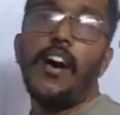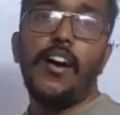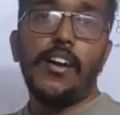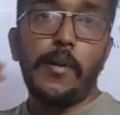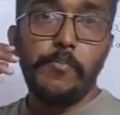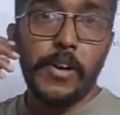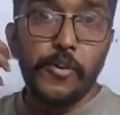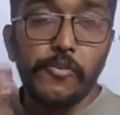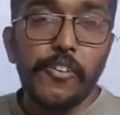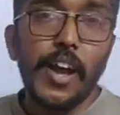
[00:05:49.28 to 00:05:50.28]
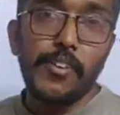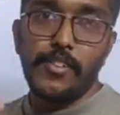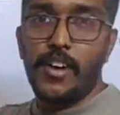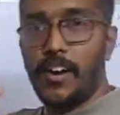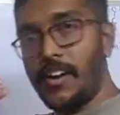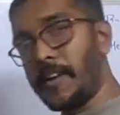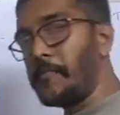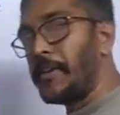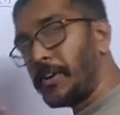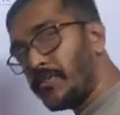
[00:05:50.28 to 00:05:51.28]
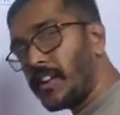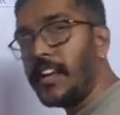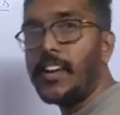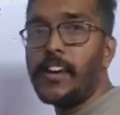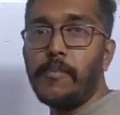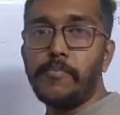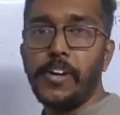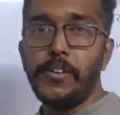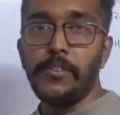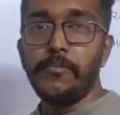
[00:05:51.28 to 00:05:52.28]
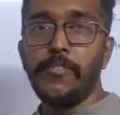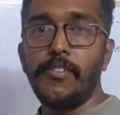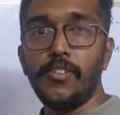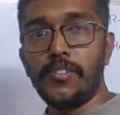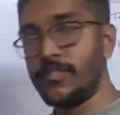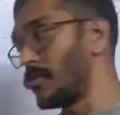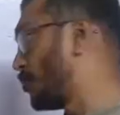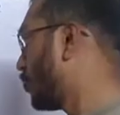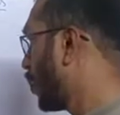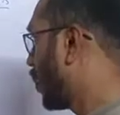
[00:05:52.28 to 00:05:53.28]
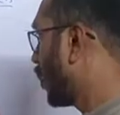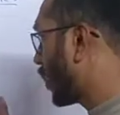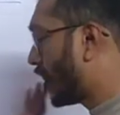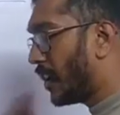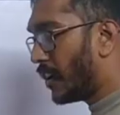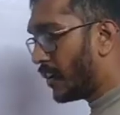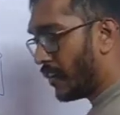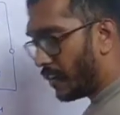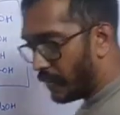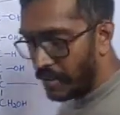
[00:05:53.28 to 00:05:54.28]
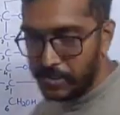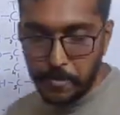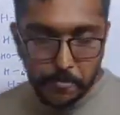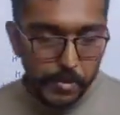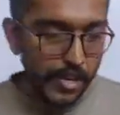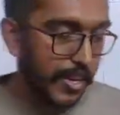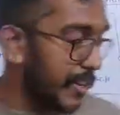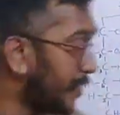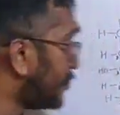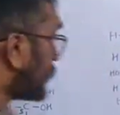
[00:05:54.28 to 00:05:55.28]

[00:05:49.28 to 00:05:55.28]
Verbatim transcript: or compared to five or compared to three compared to two clear very simple here